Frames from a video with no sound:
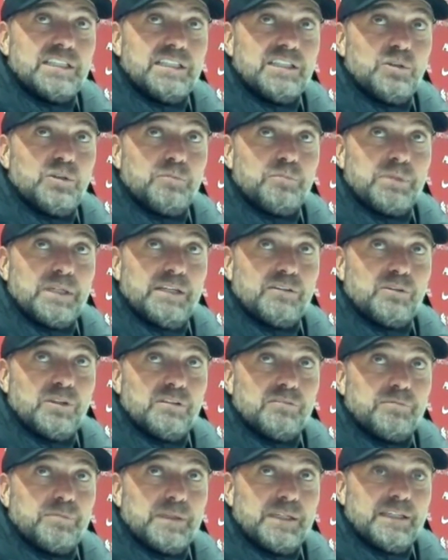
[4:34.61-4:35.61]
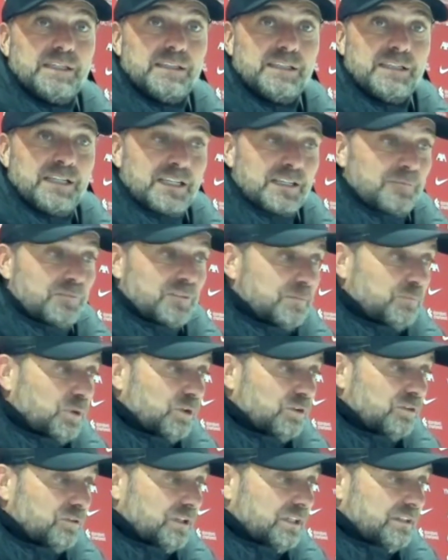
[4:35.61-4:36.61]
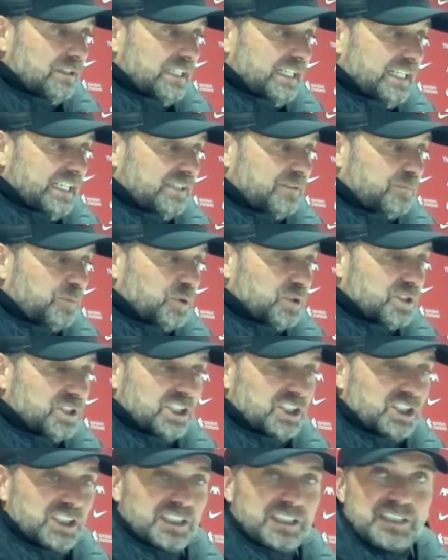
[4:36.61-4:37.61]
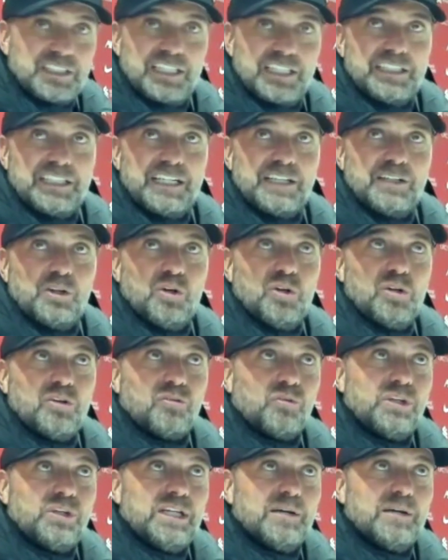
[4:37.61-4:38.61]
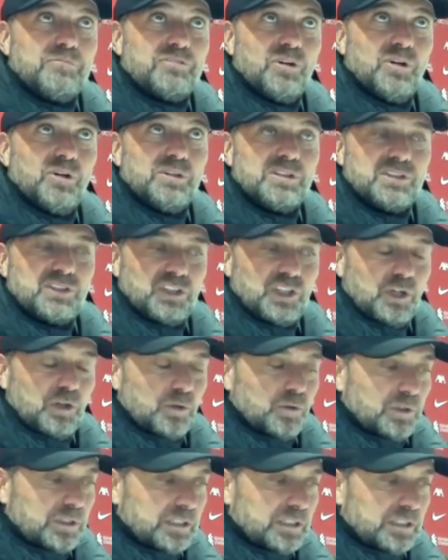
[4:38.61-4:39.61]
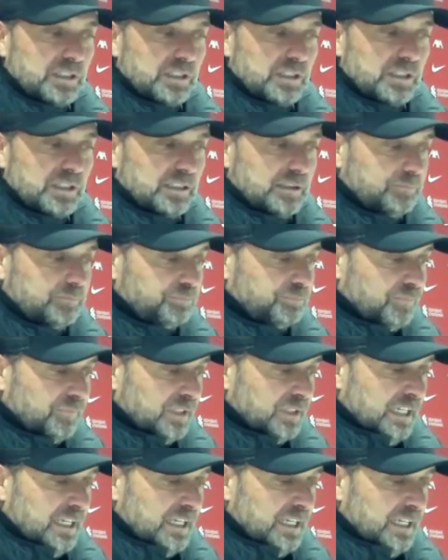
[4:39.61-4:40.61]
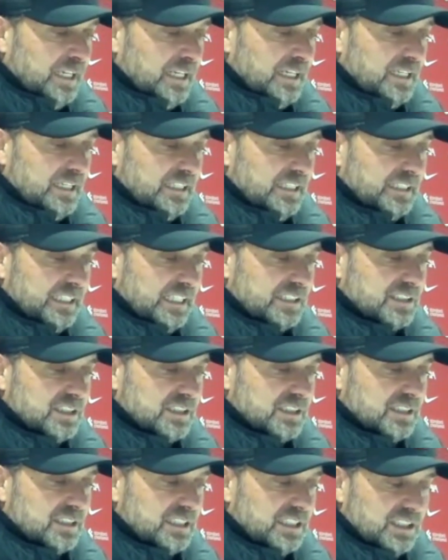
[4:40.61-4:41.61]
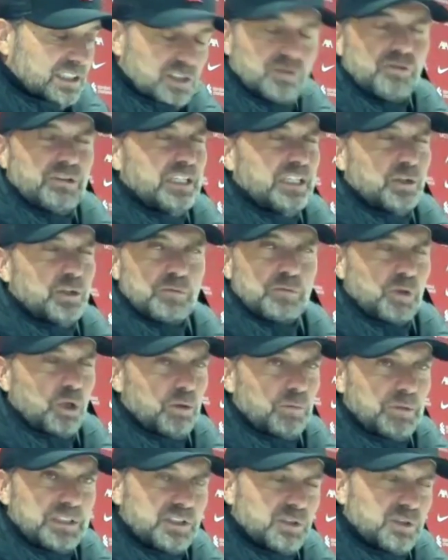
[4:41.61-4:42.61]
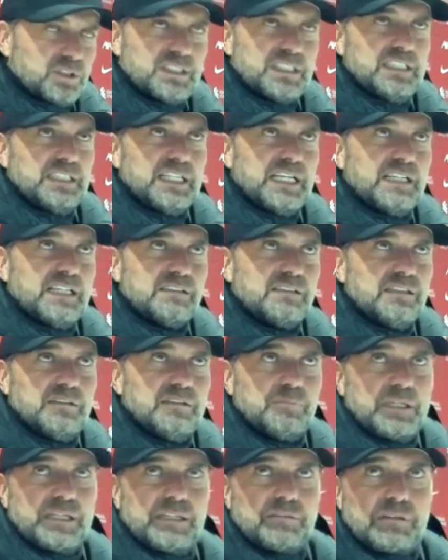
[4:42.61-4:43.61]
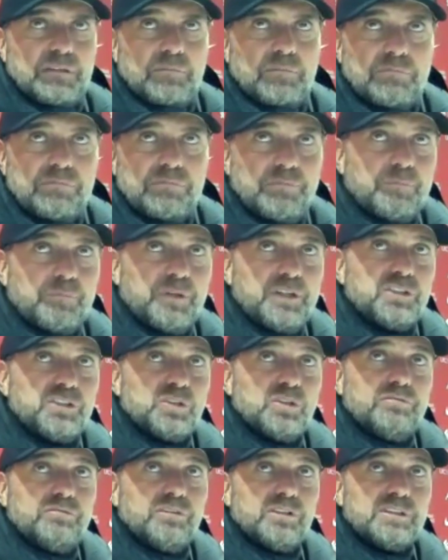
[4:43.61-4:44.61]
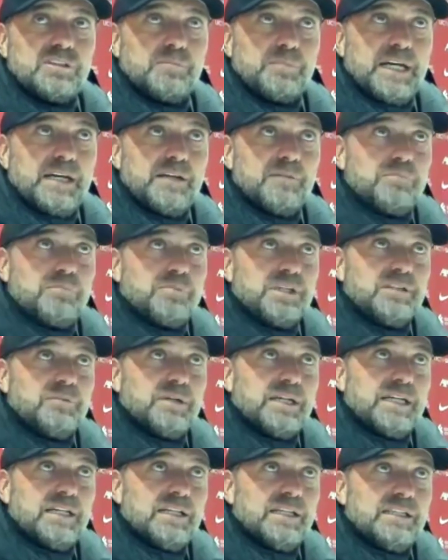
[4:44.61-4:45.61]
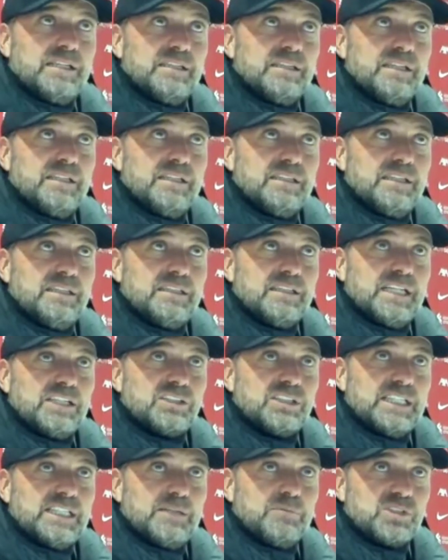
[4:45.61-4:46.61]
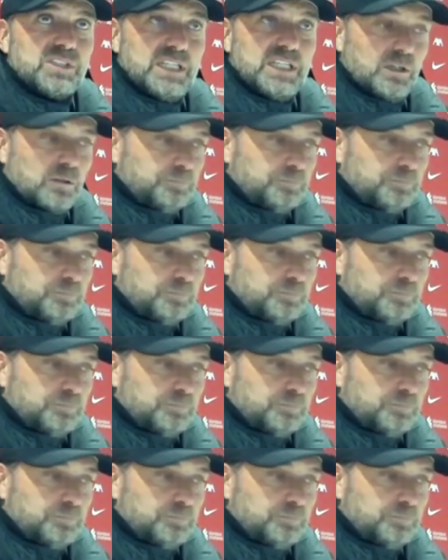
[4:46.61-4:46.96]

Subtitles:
He could have played both eight positions and then all three up front. So, and he's in a really good moment. You see that he played, I'm pretty sure, for Japan pretty well in the international games now.